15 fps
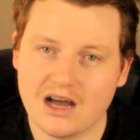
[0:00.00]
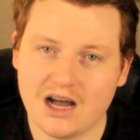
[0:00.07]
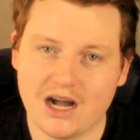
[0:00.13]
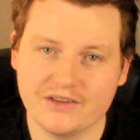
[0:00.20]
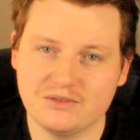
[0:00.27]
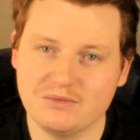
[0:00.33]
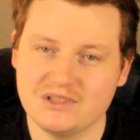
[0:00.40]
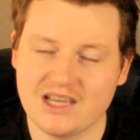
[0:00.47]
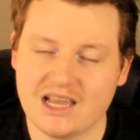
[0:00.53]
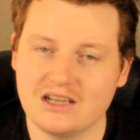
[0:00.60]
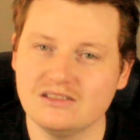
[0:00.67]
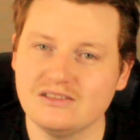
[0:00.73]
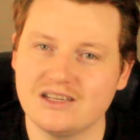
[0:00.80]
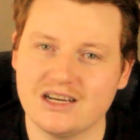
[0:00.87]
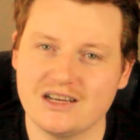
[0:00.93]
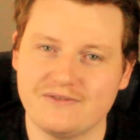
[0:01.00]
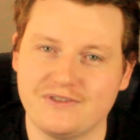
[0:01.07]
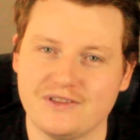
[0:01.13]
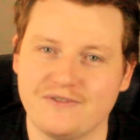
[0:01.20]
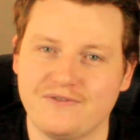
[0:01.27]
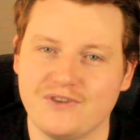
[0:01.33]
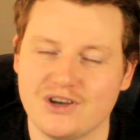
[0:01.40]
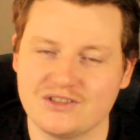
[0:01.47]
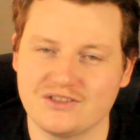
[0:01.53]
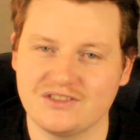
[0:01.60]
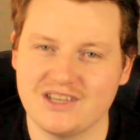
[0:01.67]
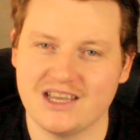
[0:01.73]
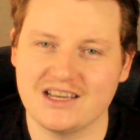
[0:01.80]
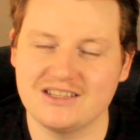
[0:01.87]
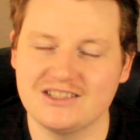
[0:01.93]
after we take a look at it for the first or
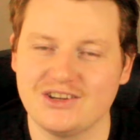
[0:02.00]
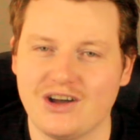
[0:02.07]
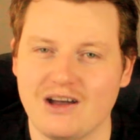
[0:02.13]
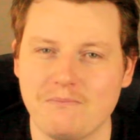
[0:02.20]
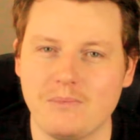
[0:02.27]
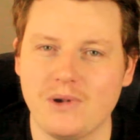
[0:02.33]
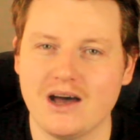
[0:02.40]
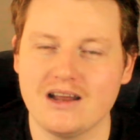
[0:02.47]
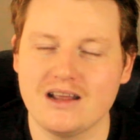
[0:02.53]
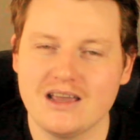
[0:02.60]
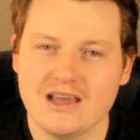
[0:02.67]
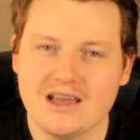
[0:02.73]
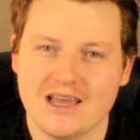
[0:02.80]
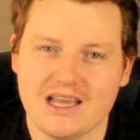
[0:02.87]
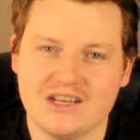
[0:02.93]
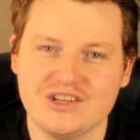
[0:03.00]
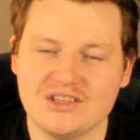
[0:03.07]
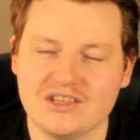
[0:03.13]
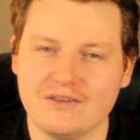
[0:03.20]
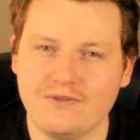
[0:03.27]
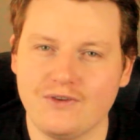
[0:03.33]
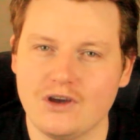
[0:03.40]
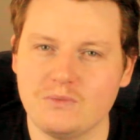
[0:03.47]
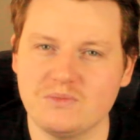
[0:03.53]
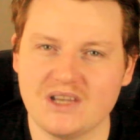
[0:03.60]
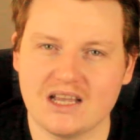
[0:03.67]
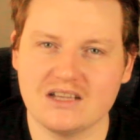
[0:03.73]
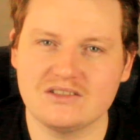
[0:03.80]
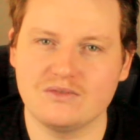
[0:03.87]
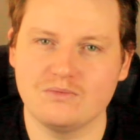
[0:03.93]
second time, but it just confirms
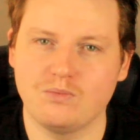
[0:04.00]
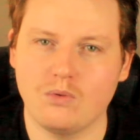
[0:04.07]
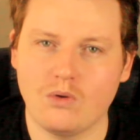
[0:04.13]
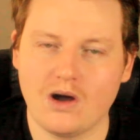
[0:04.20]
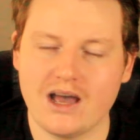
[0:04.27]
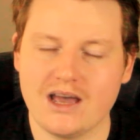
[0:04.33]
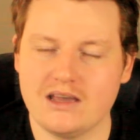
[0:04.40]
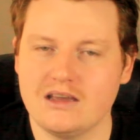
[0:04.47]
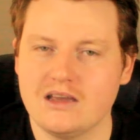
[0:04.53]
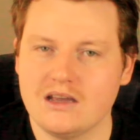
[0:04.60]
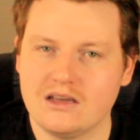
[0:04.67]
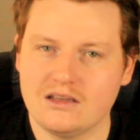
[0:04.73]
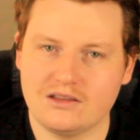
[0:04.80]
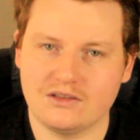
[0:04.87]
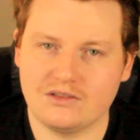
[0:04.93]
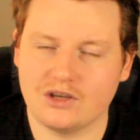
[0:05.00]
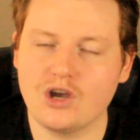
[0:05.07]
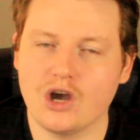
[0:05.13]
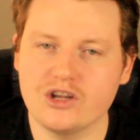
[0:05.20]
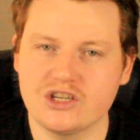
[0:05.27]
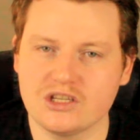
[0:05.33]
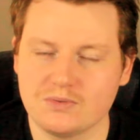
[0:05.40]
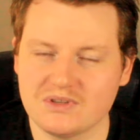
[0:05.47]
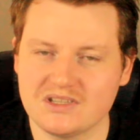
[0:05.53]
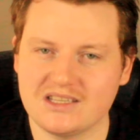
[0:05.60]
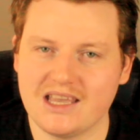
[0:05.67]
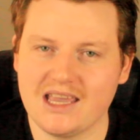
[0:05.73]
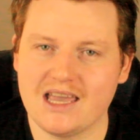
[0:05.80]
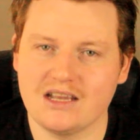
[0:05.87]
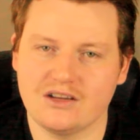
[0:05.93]
as to why the coaches were
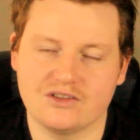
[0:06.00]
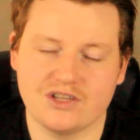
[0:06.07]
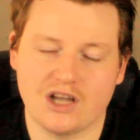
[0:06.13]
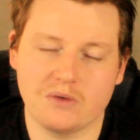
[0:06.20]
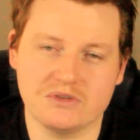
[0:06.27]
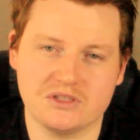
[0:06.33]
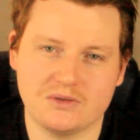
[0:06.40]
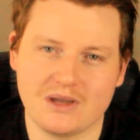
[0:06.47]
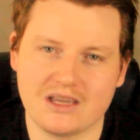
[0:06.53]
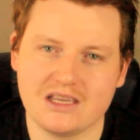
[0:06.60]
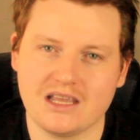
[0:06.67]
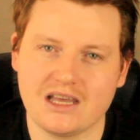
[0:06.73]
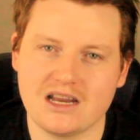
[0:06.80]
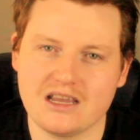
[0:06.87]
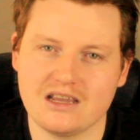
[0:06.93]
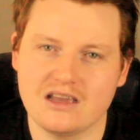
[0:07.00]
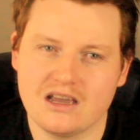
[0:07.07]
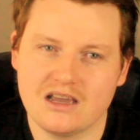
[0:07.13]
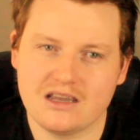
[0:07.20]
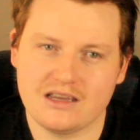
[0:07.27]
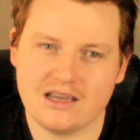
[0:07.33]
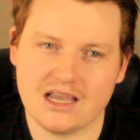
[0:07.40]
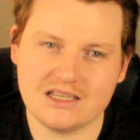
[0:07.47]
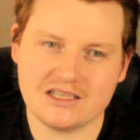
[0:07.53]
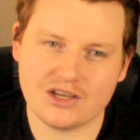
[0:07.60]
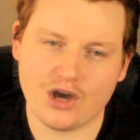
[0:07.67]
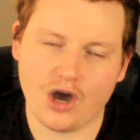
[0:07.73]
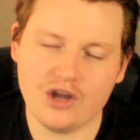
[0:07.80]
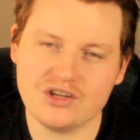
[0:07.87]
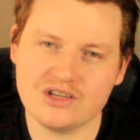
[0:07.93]
scanned. Because I was speculating, is it
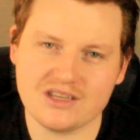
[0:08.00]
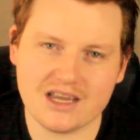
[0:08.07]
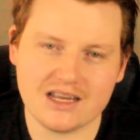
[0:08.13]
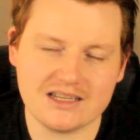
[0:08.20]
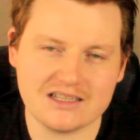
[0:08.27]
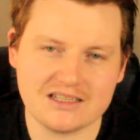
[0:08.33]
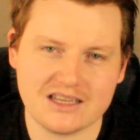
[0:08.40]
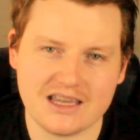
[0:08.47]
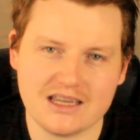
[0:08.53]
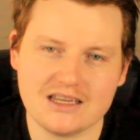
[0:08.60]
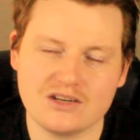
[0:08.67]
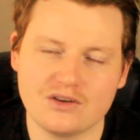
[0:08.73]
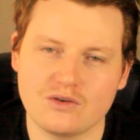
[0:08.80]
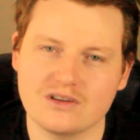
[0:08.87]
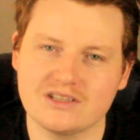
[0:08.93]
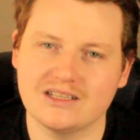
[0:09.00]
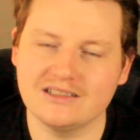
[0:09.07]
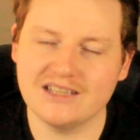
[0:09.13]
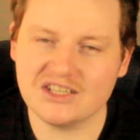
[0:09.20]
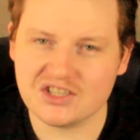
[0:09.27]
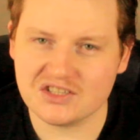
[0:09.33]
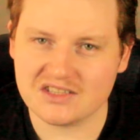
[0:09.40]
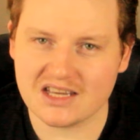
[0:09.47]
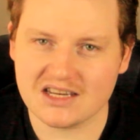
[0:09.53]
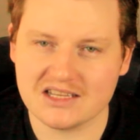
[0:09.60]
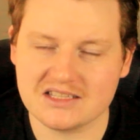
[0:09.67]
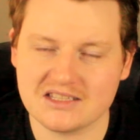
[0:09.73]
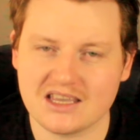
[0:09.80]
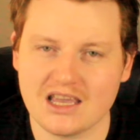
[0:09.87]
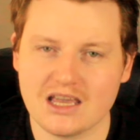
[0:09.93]
coaches getting scanned or is it legends getting
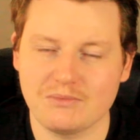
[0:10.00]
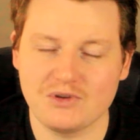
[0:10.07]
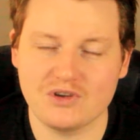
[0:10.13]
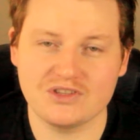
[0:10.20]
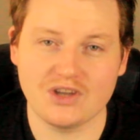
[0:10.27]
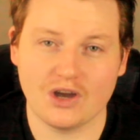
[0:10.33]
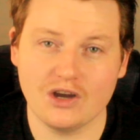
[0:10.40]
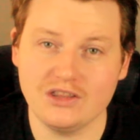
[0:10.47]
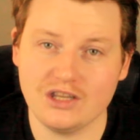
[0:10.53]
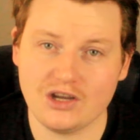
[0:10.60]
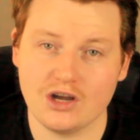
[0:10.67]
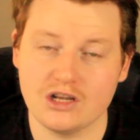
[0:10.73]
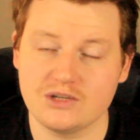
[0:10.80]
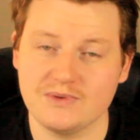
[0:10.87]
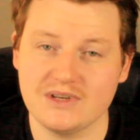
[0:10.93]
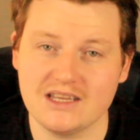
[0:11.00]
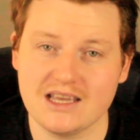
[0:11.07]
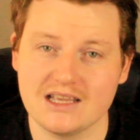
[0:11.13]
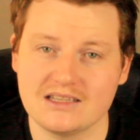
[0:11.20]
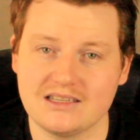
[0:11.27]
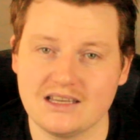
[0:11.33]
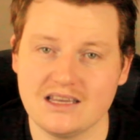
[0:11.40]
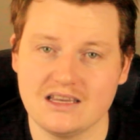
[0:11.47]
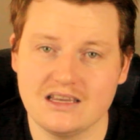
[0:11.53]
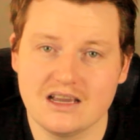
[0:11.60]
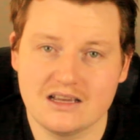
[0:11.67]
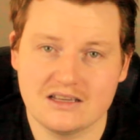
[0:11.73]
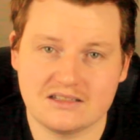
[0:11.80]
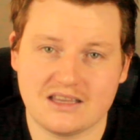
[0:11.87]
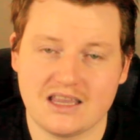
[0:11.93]
scanned? Because the only coach we did get see
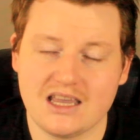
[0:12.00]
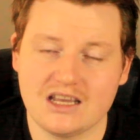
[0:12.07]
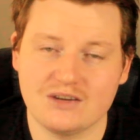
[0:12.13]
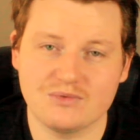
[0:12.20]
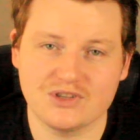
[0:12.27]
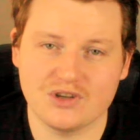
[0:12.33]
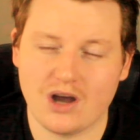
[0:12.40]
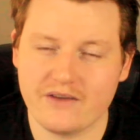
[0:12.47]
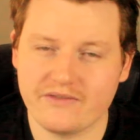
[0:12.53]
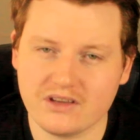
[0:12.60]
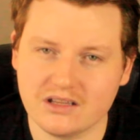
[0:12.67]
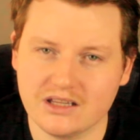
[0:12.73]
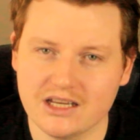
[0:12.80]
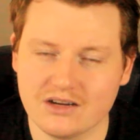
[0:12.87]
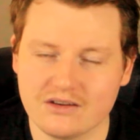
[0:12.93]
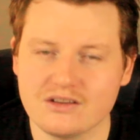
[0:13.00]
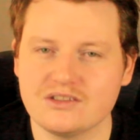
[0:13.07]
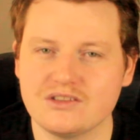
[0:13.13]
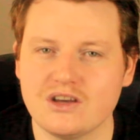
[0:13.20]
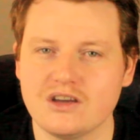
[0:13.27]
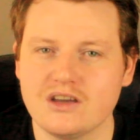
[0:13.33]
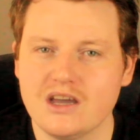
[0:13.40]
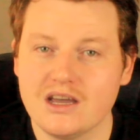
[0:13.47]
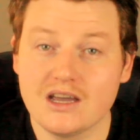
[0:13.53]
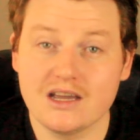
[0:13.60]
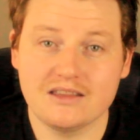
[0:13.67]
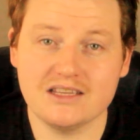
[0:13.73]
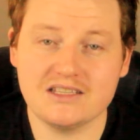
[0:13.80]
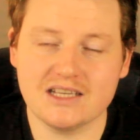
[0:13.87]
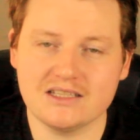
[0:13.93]
scanned was Ivan Cleary. So
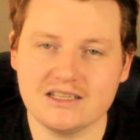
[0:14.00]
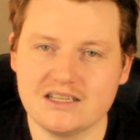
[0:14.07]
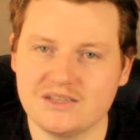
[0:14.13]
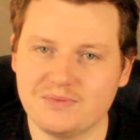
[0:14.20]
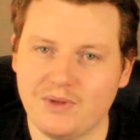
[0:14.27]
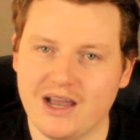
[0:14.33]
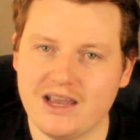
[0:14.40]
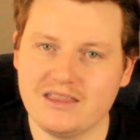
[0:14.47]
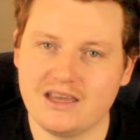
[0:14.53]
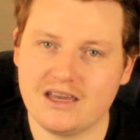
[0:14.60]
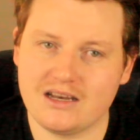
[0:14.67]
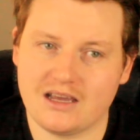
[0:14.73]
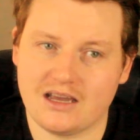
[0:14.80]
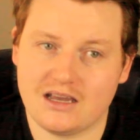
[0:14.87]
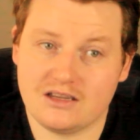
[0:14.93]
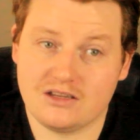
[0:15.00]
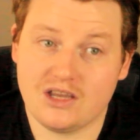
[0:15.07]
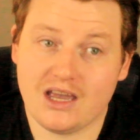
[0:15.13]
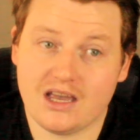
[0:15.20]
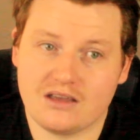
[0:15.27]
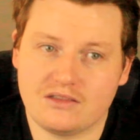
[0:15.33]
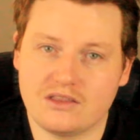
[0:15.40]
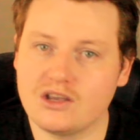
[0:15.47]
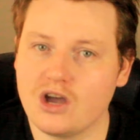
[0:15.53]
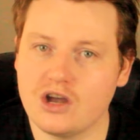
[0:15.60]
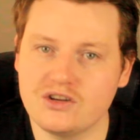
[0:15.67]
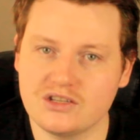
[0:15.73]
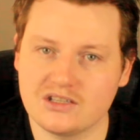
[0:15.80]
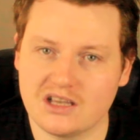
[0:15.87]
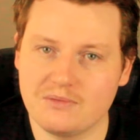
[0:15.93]
this does explain that, the
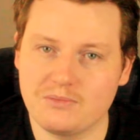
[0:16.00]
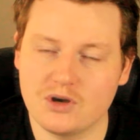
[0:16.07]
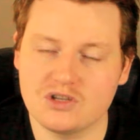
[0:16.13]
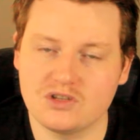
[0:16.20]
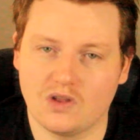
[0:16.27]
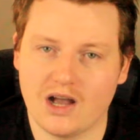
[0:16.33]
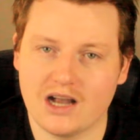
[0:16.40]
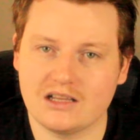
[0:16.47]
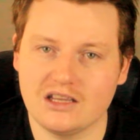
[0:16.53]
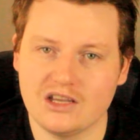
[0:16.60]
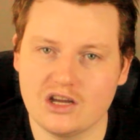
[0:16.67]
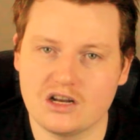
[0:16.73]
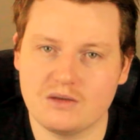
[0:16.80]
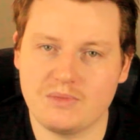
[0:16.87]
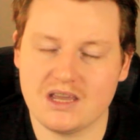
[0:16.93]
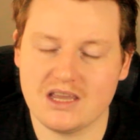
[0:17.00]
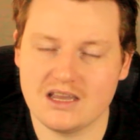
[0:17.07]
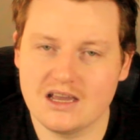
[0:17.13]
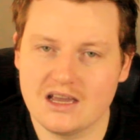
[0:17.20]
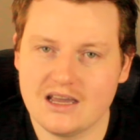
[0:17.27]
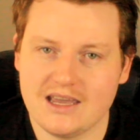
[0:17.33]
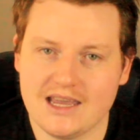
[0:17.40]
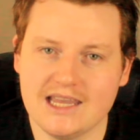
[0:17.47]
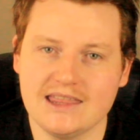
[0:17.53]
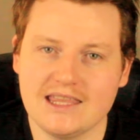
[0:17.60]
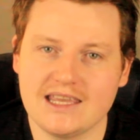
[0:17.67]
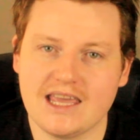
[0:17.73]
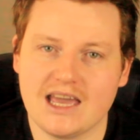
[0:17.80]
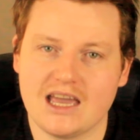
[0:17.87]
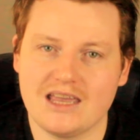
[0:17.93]
coaches are most likely going to be in
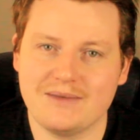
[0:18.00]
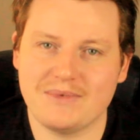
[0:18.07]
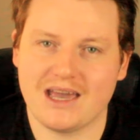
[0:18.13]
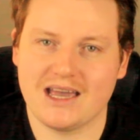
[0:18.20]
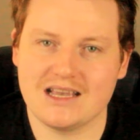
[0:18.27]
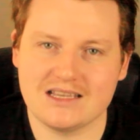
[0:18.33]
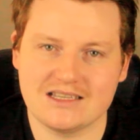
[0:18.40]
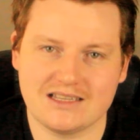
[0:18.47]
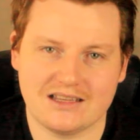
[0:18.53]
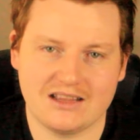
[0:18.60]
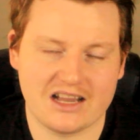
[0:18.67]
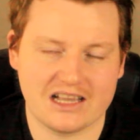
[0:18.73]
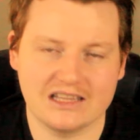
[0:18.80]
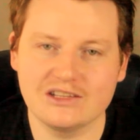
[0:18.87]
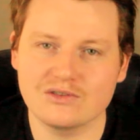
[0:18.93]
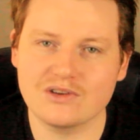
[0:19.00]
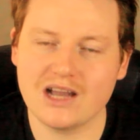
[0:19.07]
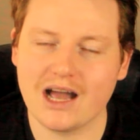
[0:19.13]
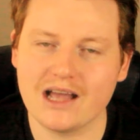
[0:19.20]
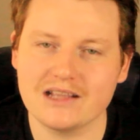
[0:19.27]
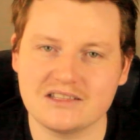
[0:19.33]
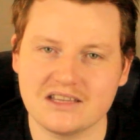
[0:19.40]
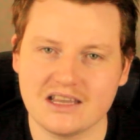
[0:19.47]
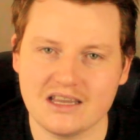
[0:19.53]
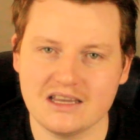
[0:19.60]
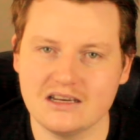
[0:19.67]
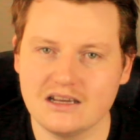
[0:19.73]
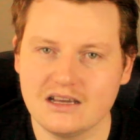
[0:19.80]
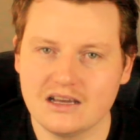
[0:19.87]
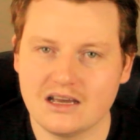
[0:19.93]
the game as like a little
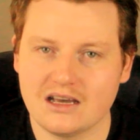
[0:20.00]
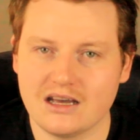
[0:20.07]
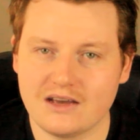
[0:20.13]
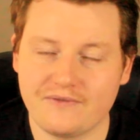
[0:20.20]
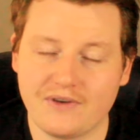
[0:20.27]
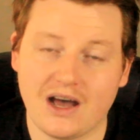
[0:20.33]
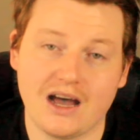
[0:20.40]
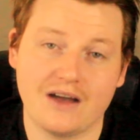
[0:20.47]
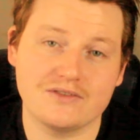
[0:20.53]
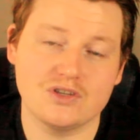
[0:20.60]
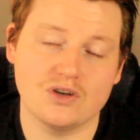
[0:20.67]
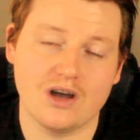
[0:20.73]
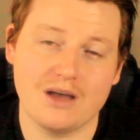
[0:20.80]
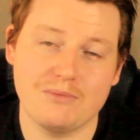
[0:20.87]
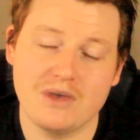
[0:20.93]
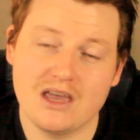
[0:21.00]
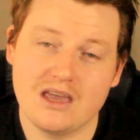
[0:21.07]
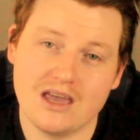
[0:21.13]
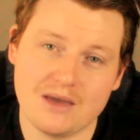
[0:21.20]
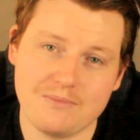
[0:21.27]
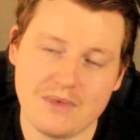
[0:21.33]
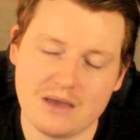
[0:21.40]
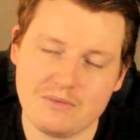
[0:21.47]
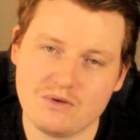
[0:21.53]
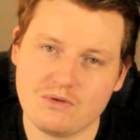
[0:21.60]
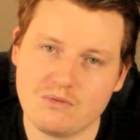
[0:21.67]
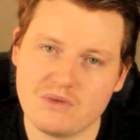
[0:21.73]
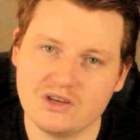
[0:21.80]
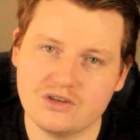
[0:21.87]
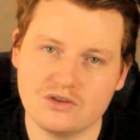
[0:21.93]
cutscene for halftime. And maybe
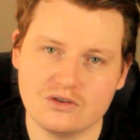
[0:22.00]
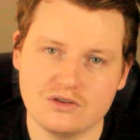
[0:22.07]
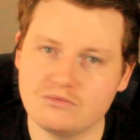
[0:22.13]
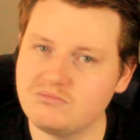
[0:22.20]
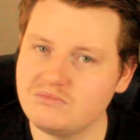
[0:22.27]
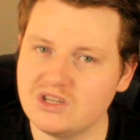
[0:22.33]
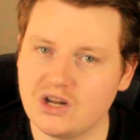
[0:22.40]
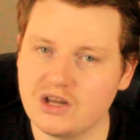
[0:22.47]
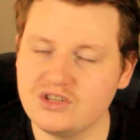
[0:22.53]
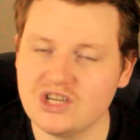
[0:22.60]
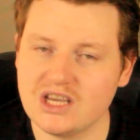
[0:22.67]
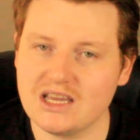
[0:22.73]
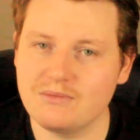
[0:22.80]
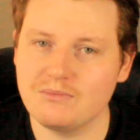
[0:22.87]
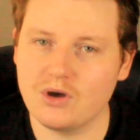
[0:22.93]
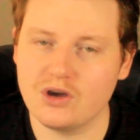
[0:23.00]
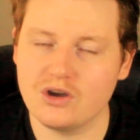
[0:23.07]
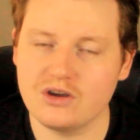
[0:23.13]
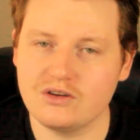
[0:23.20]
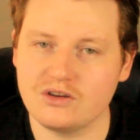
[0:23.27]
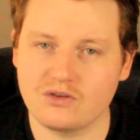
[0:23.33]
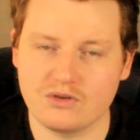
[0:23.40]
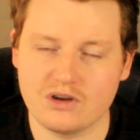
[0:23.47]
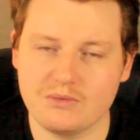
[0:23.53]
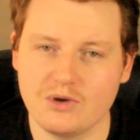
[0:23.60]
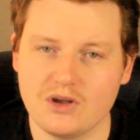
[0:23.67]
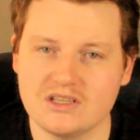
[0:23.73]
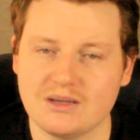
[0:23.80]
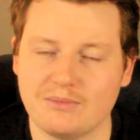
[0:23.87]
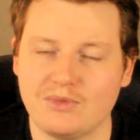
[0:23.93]
when we do, GM mode, career
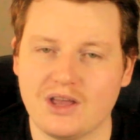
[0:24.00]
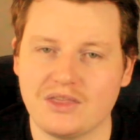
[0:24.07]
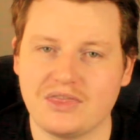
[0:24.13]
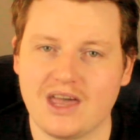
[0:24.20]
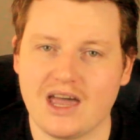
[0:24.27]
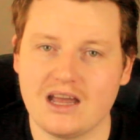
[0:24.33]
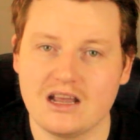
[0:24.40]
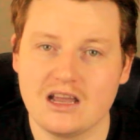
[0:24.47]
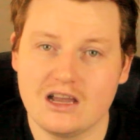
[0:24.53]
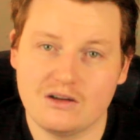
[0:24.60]
mode, something like that,